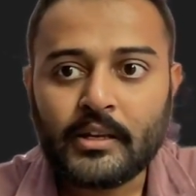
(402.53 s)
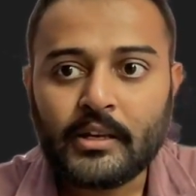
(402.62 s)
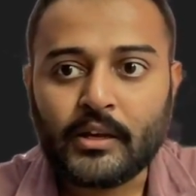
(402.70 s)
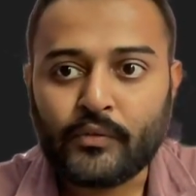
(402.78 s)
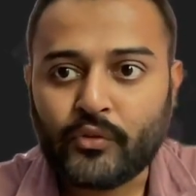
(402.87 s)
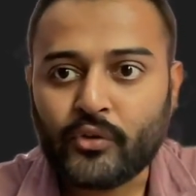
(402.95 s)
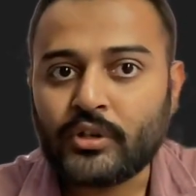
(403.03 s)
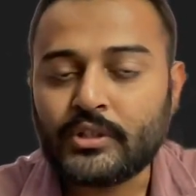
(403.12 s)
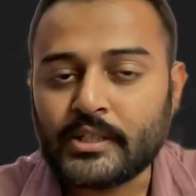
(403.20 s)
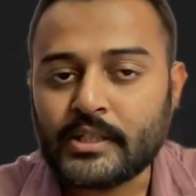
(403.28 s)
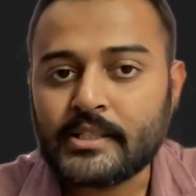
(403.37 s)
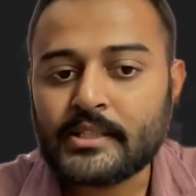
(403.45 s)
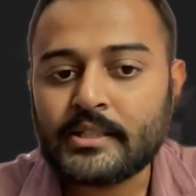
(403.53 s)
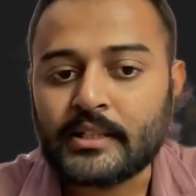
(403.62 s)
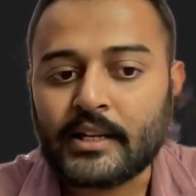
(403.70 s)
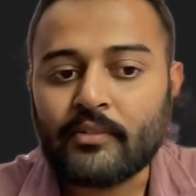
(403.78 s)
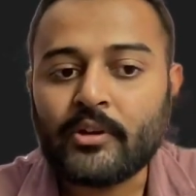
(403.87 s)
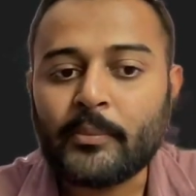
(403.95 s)
If you are just
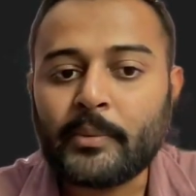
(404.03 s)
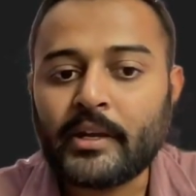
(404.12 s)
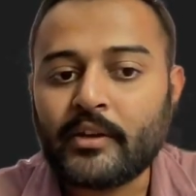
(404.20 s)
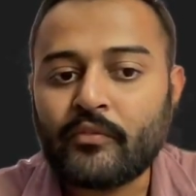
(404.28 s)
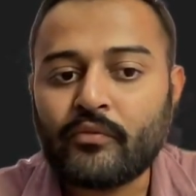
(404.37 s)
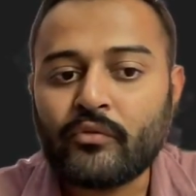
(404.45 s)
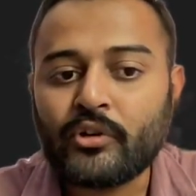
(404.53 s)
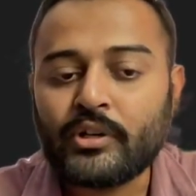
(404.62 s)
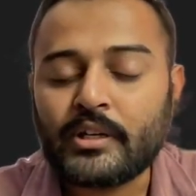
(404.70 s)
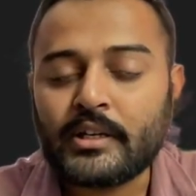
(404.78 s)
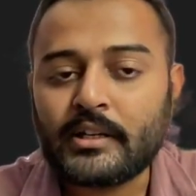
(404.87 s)
developing it for